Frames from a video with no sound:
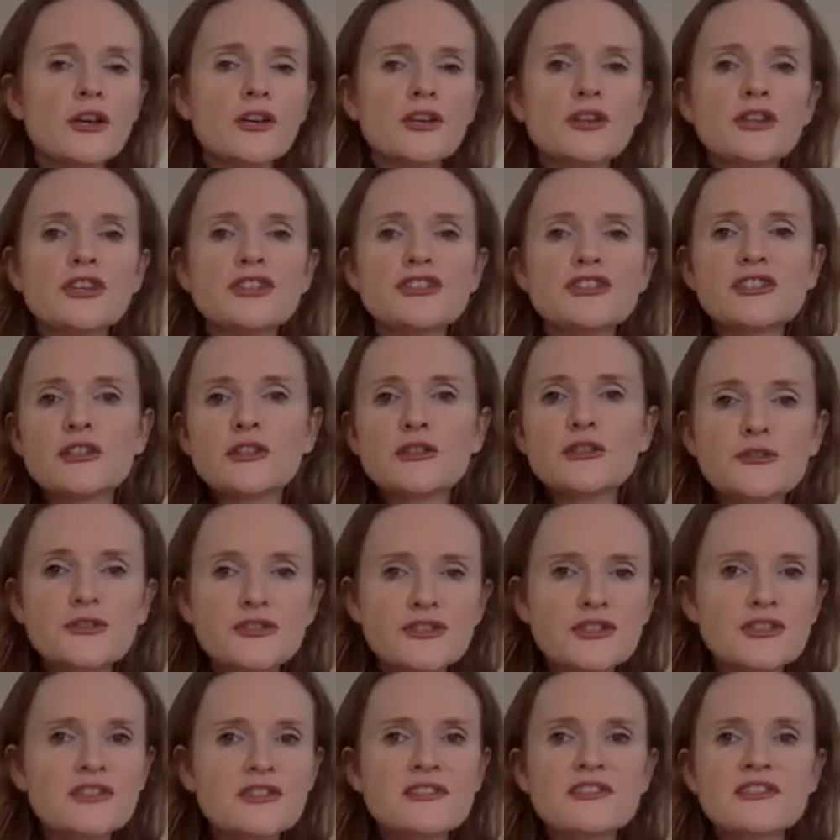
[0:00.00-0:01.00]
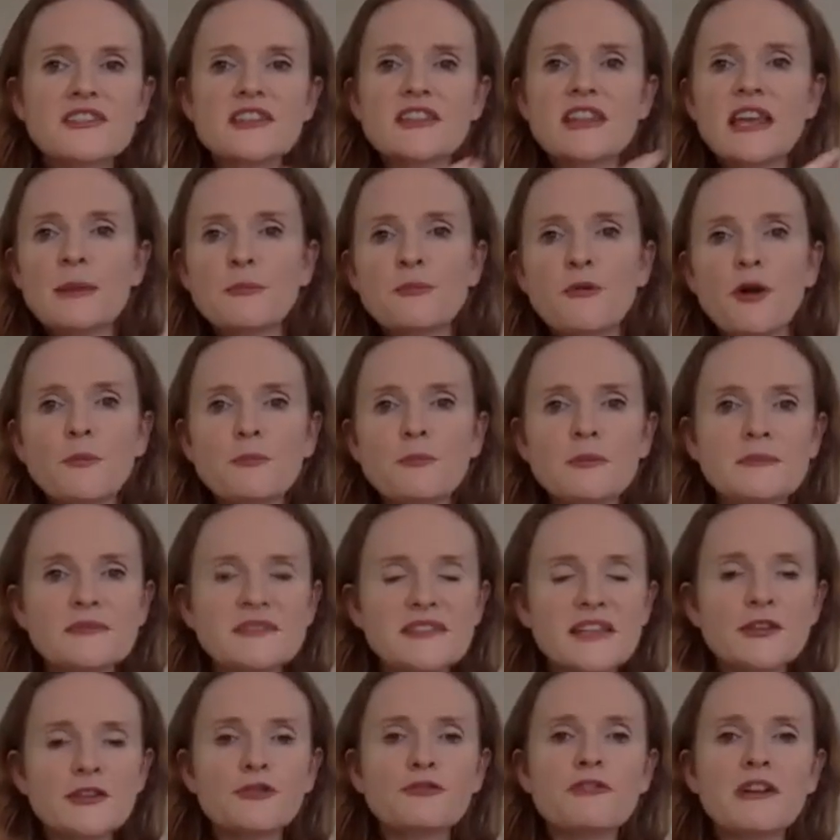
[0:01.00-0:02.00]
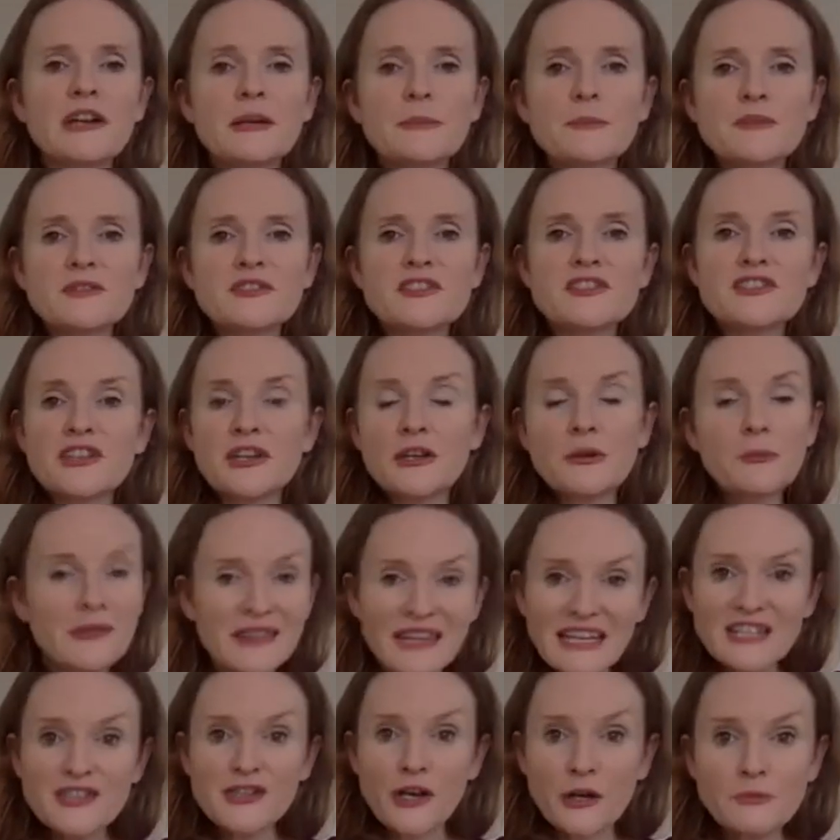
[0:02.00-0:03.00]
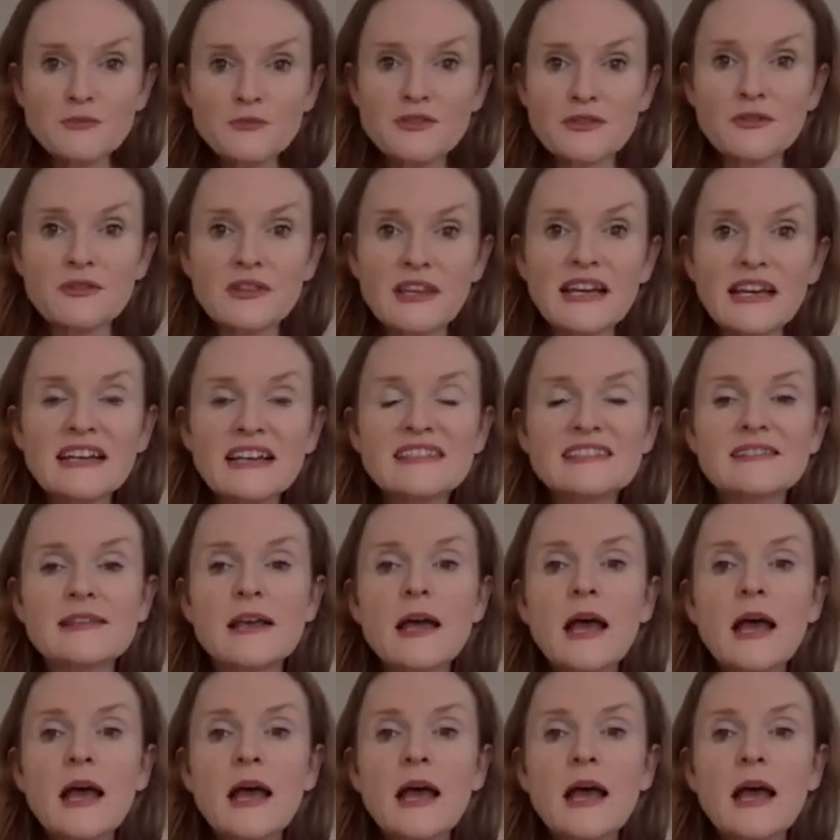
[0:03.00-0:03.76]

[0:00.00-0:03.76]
the solutions to their problems that you're able to do and they don't do this